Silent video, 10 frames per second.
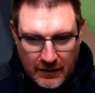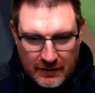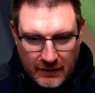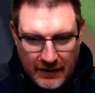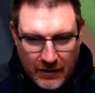
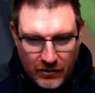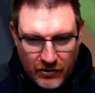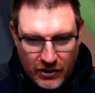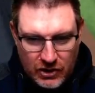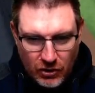De Leon
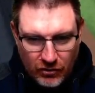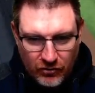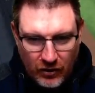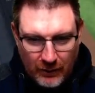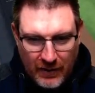to the
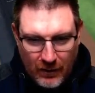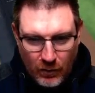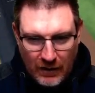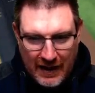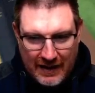shortstop. That
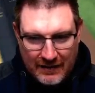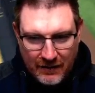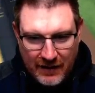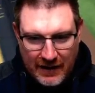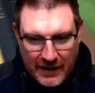will end
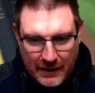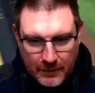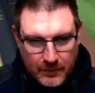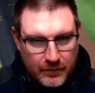the inning.